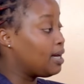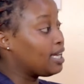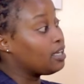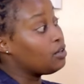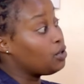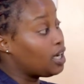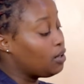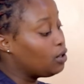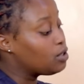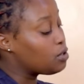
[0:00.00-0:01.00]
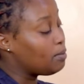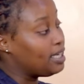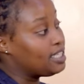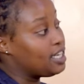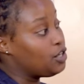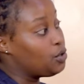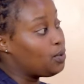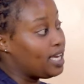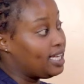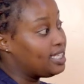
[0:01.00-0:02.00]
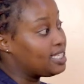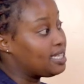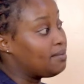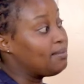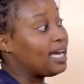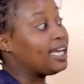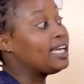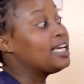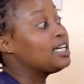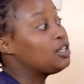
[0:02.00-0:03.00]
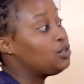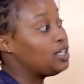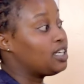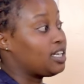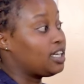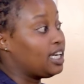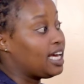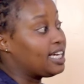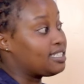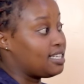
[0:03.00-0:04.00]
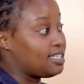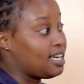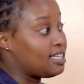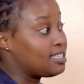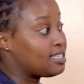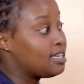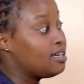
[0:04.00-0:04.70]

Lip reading: But you can also maintain your weight by doing regular exercise.